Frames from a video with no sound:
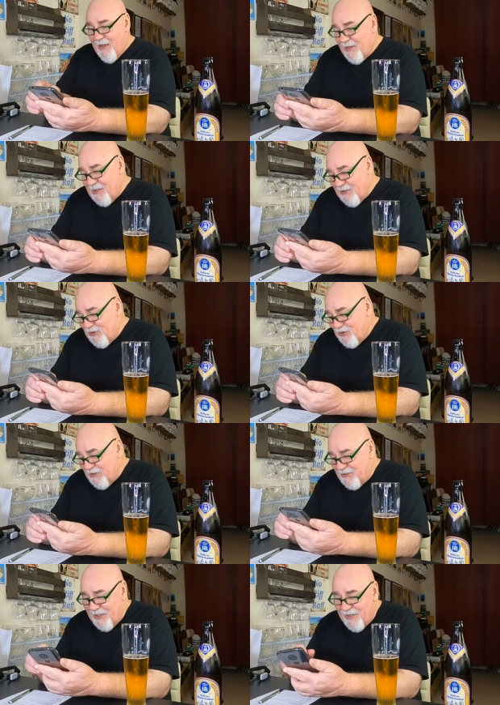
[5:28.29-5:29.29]
I think that's
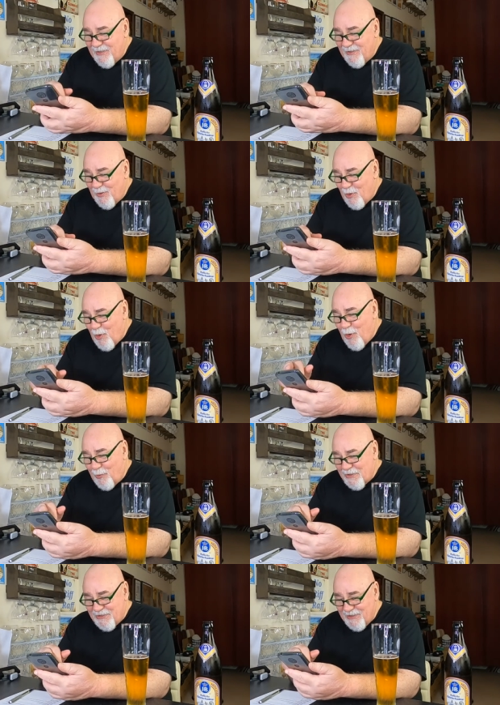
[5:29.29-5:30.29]
just
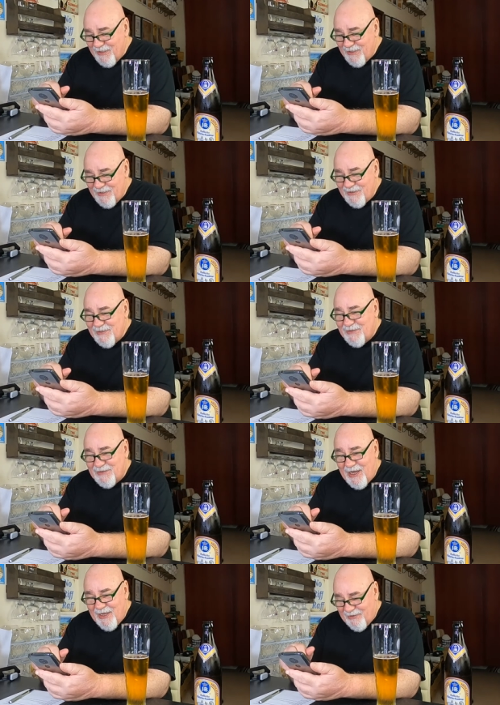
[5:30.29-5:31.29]
always say
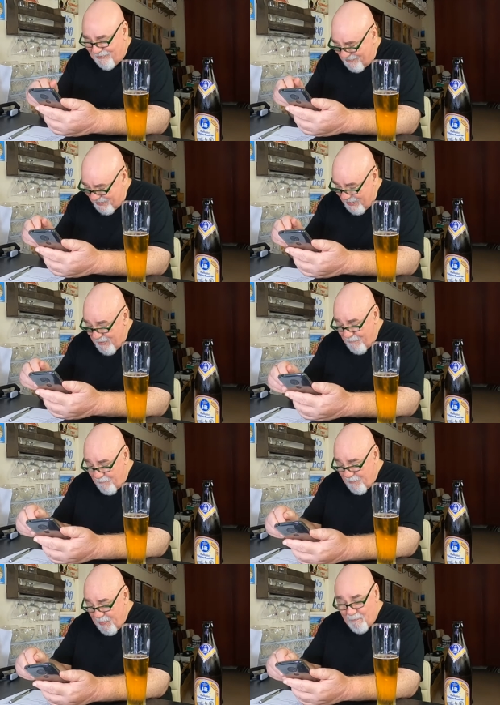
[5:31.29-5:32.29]
style.
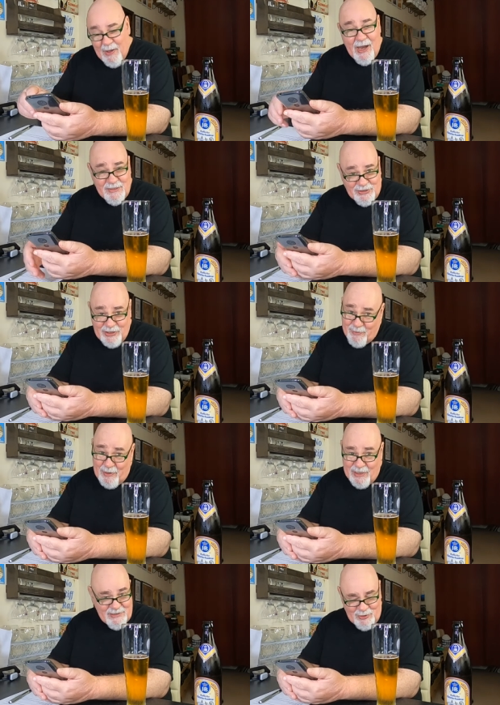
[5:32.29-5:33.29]
Balance and
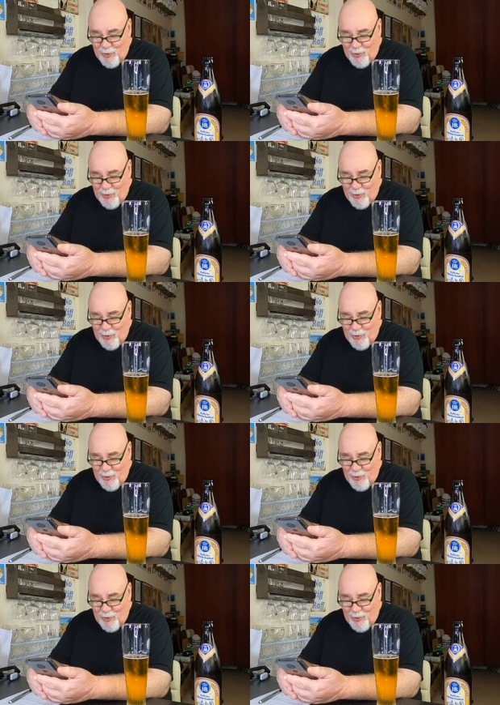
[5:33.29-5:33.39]
drinkability is